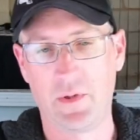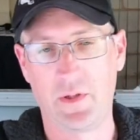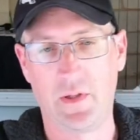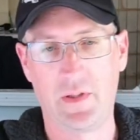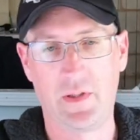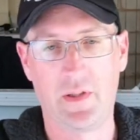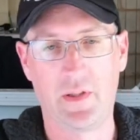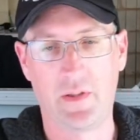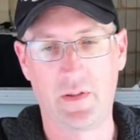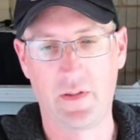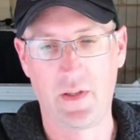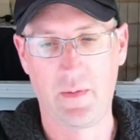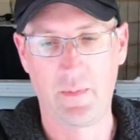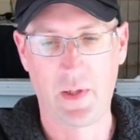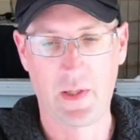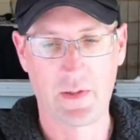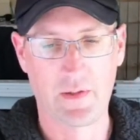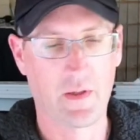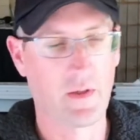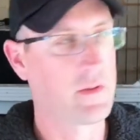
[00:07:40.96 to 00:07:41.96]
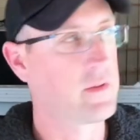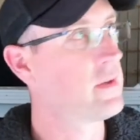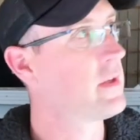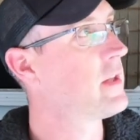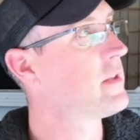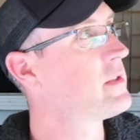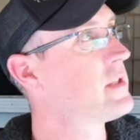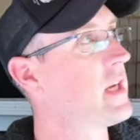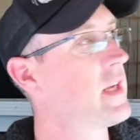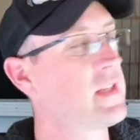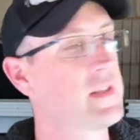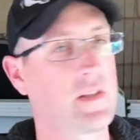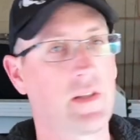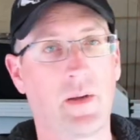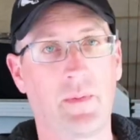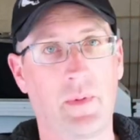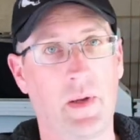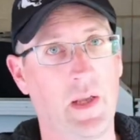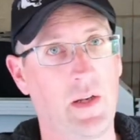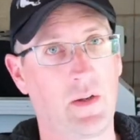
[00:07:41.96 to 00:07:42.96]
was using the zoom so I thought I'd change it
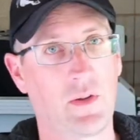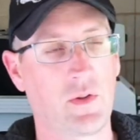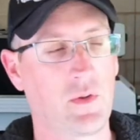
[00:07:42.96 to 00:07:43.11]
up and I